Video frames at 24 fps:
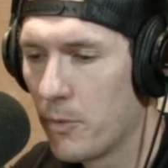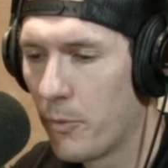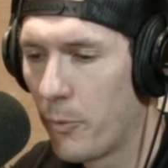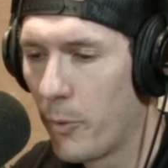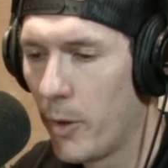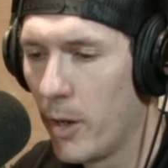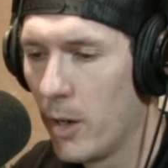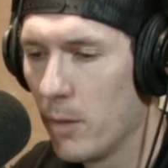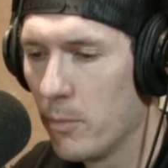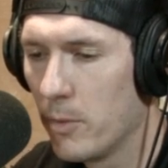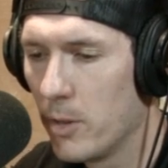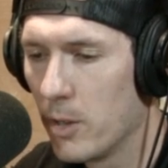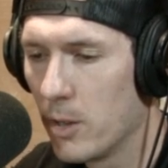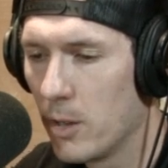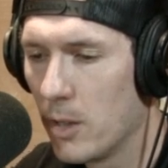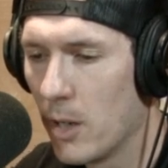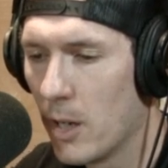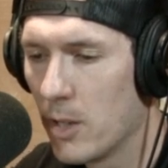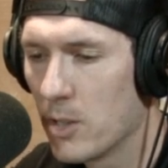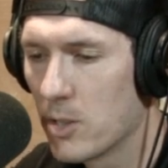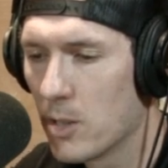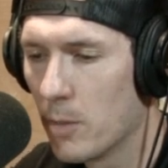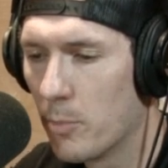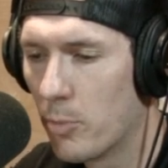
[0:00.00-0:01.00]
freedom and
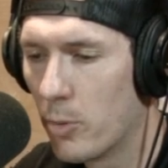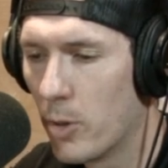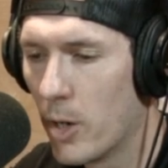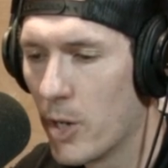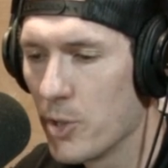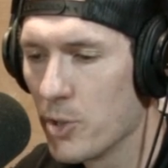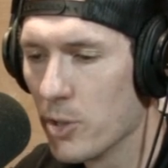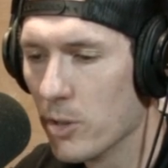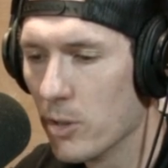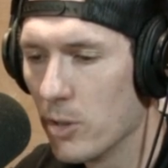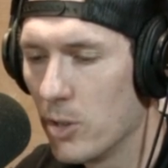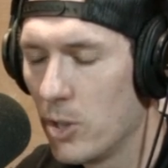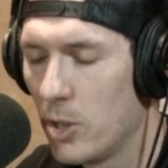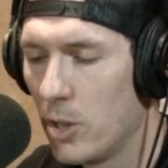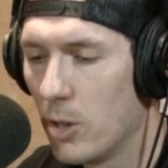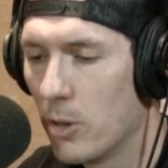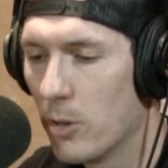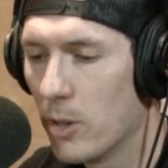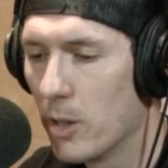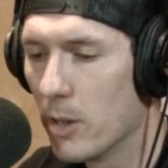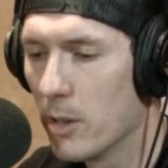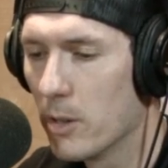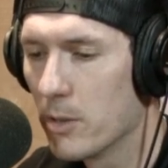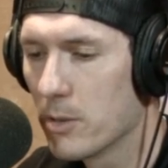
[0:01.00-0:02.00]
against oppression?
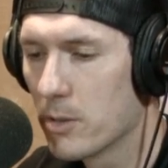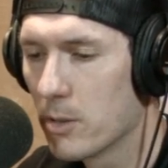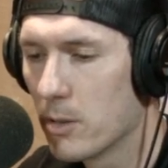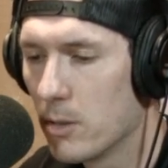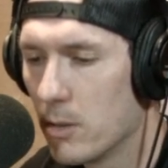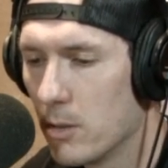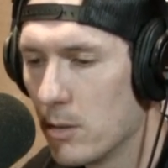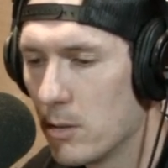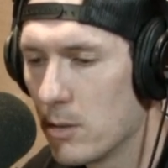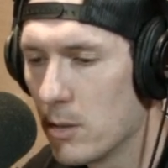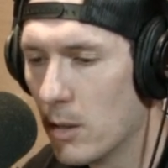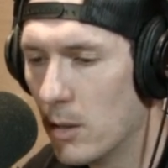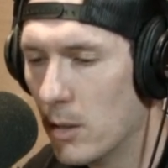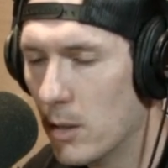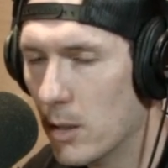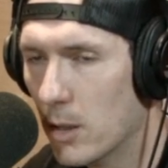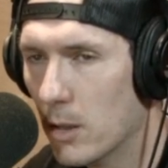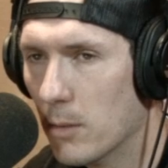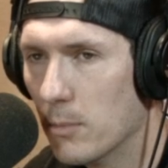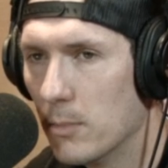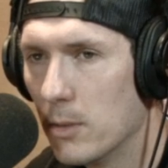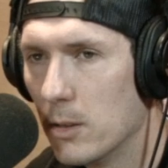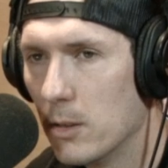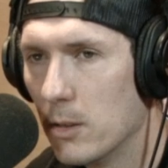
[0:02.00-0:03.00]
Curious, Tom.